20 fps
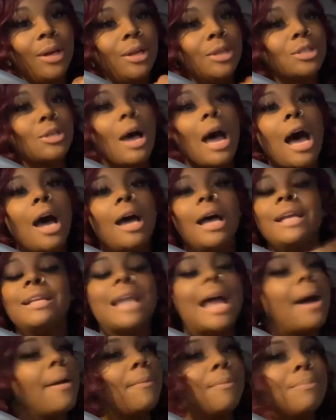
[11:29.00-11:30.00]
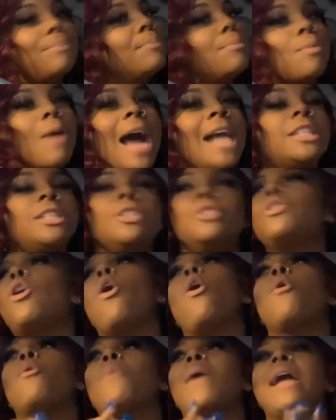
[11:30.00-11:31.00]
So I, and I watched
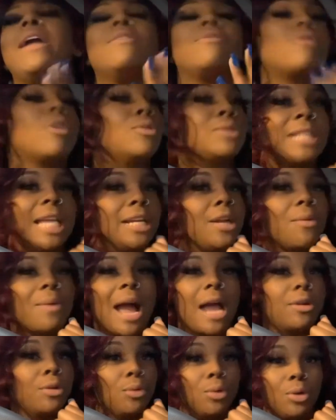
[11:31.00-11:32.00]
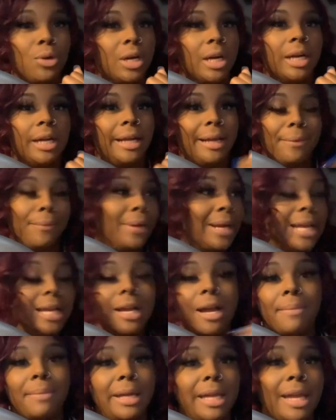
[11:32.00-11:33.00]
No Way Rose don't got no hookah, and we
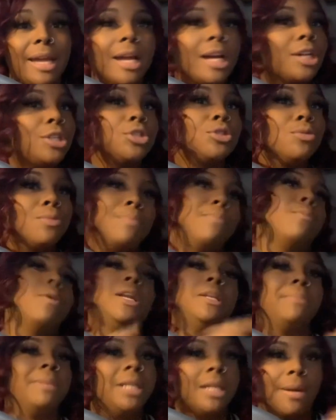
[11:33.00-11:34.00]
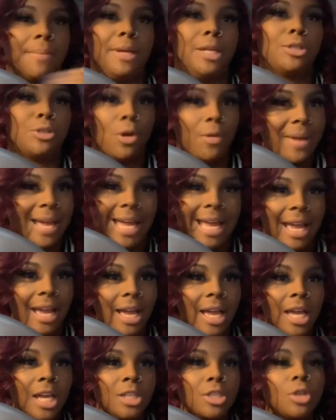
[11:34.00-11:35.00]
ain't coming here because you wanted me to come here so bad.
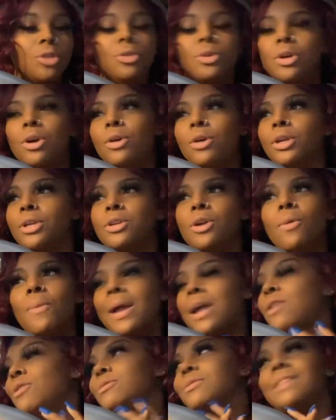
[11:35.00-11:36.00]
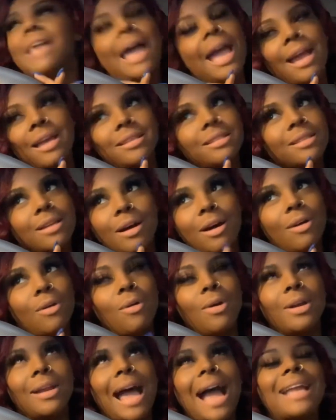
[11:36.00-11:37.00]
So you can go to No Way Jose. So
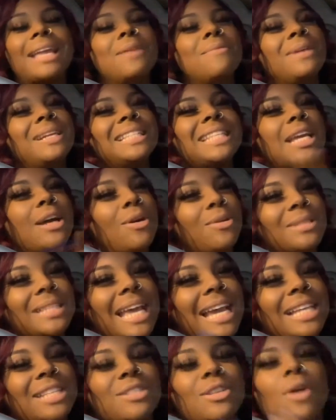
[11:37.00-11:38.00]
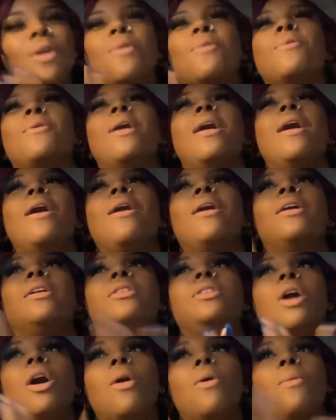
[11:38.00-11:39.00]
or I keep wanting to say Jose is no
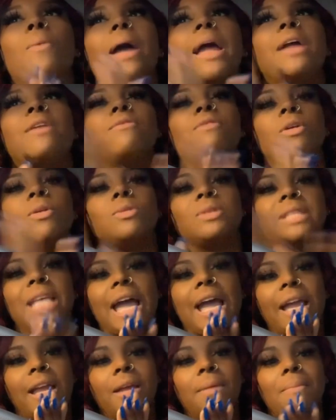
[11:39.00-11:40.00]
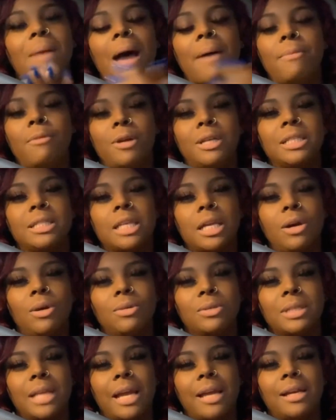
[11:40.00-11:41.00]
No Way Rose. I want to say
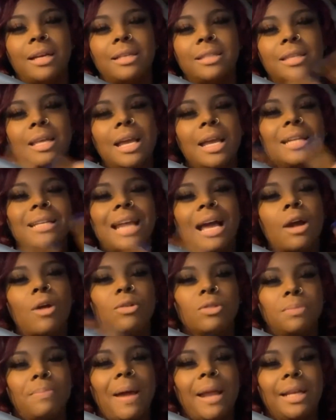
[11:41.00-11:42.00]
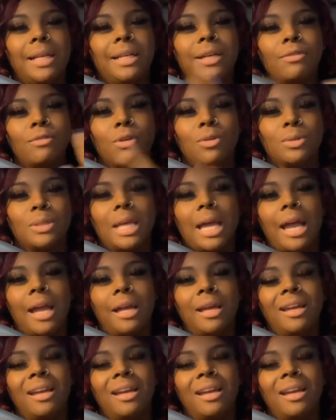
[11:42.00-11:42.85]
Jose because that goes better than Rose. But